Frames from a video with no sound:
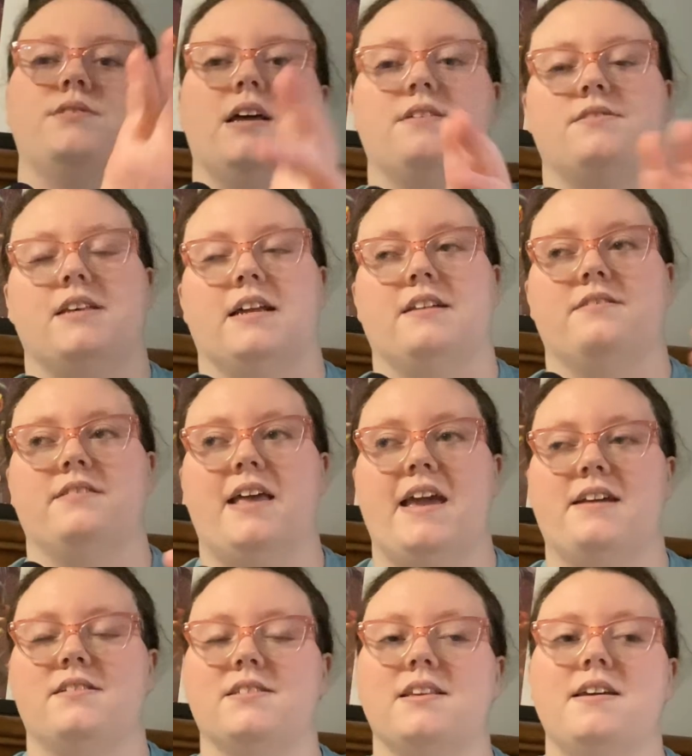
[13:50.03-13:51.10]
outside her
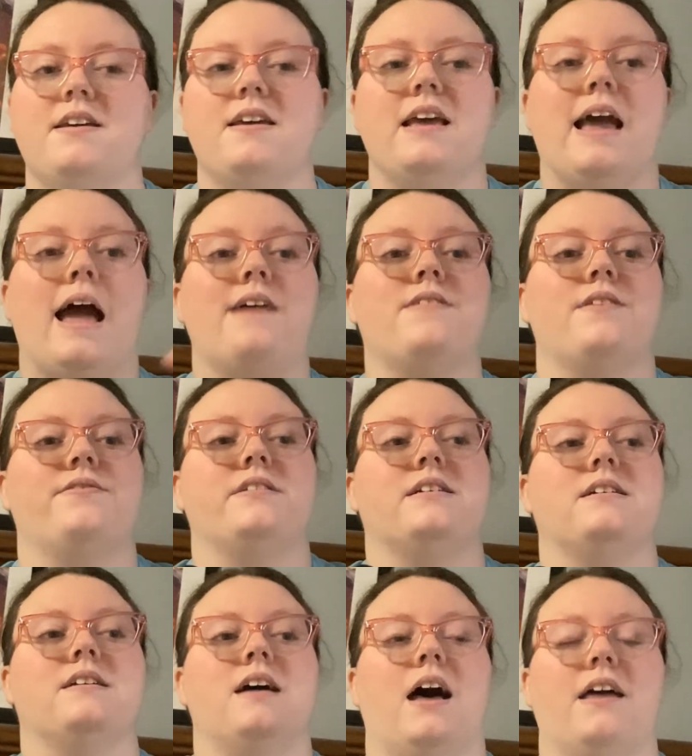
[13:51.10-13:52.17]
legs.
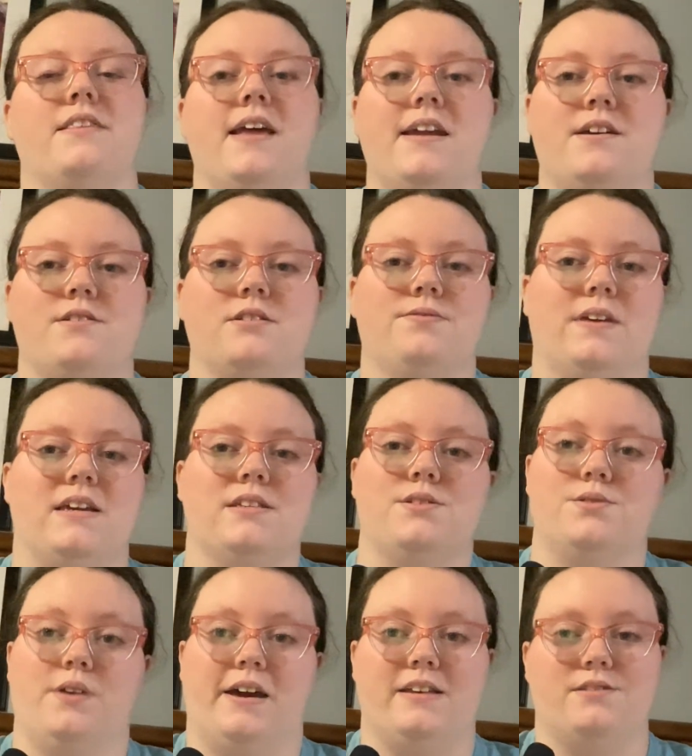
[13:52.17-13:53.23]
However, unlike Ghostface,
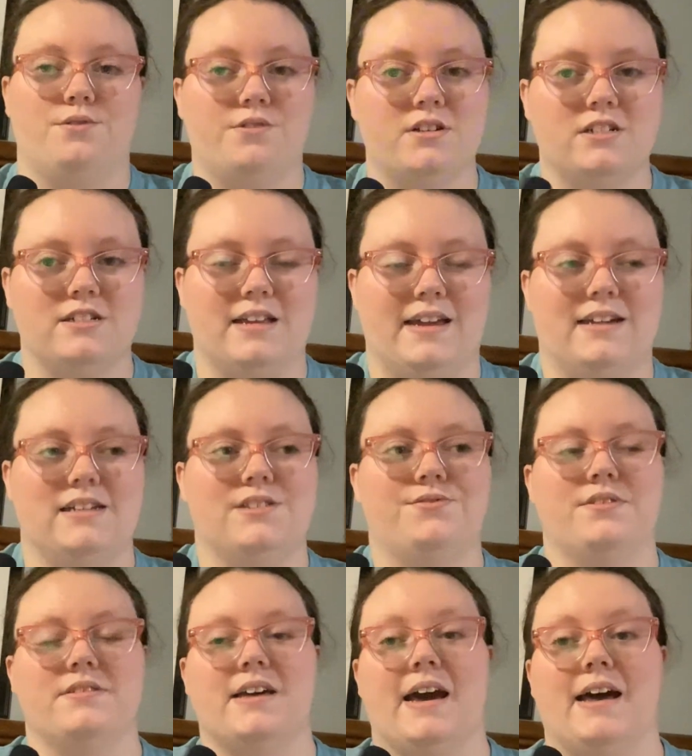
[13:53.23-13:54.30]
who has orange legs
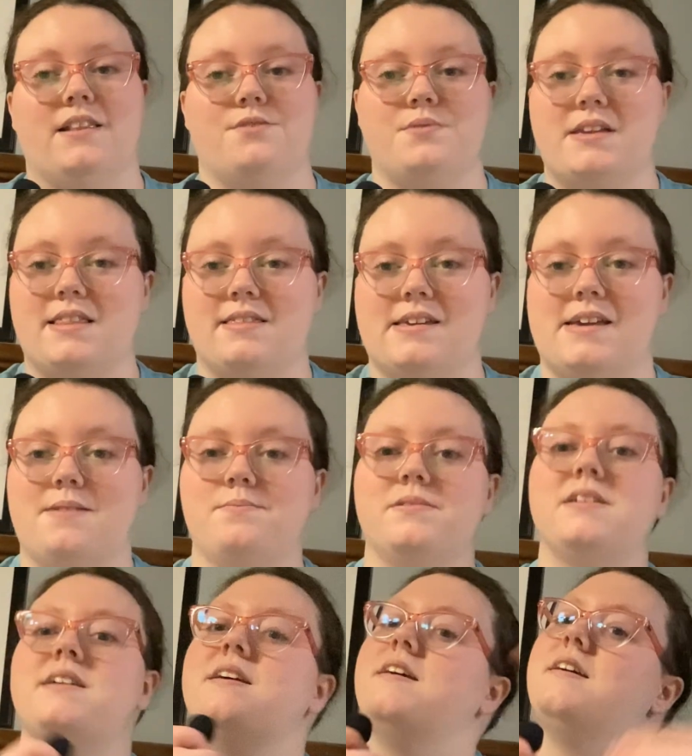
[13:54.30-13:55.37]
for the Halloween
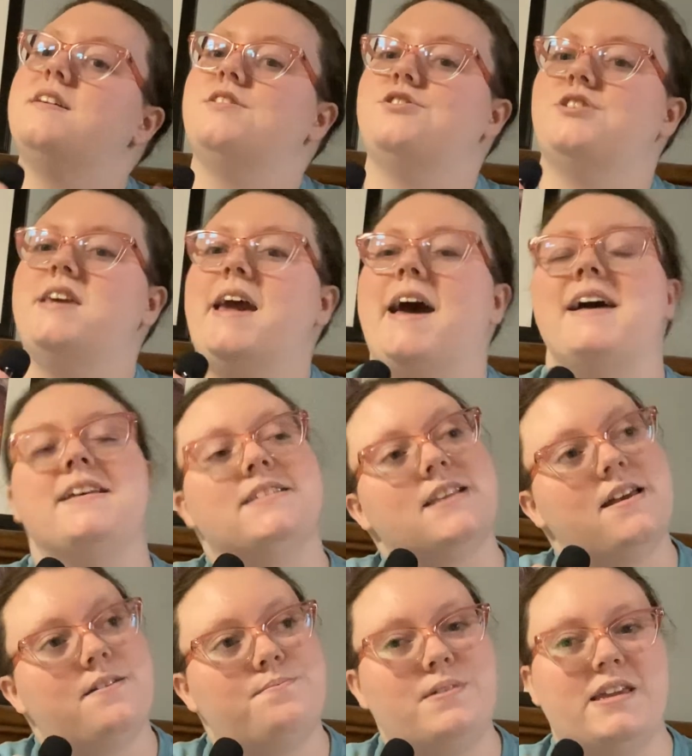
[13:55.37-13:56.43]
themed, she has
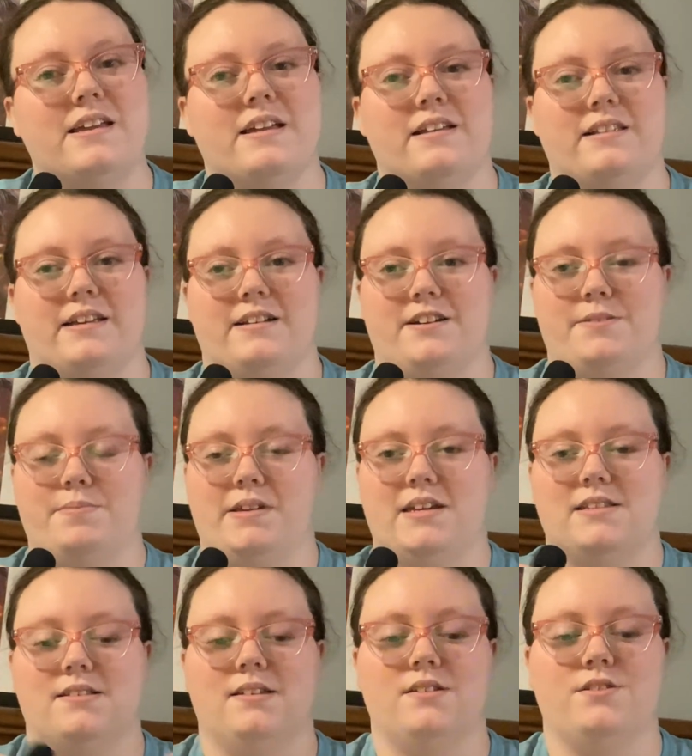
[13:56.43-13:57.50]
pink glitter
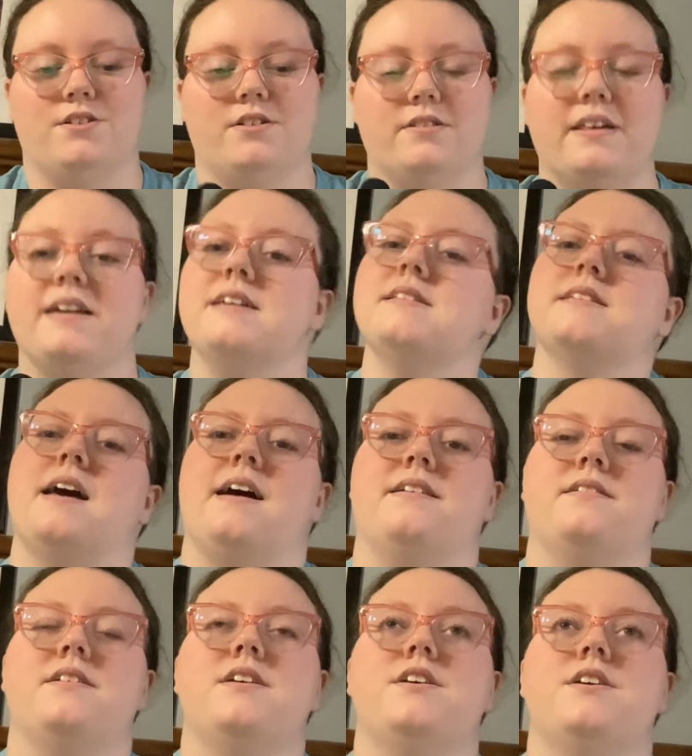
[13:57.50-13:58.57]
because her
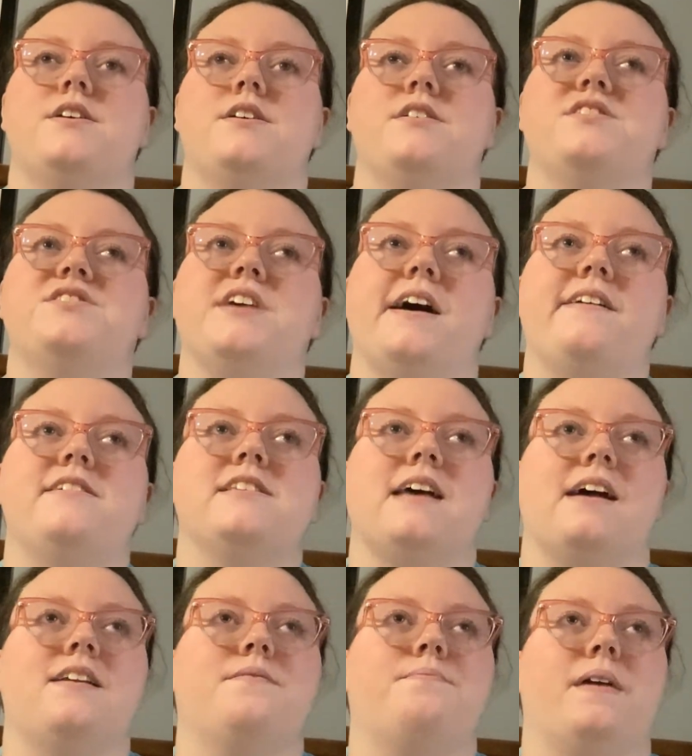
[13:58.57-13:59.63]
style is
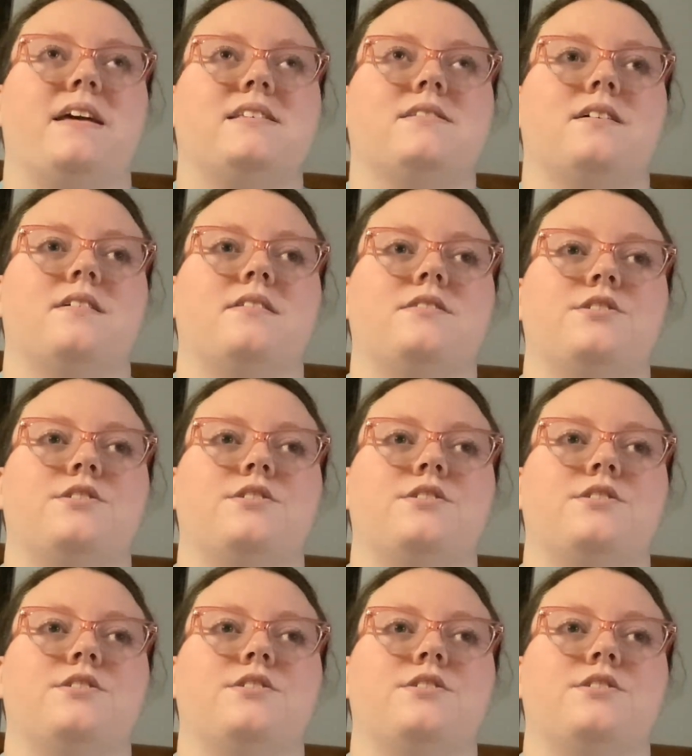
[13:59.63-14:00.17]
kind of based on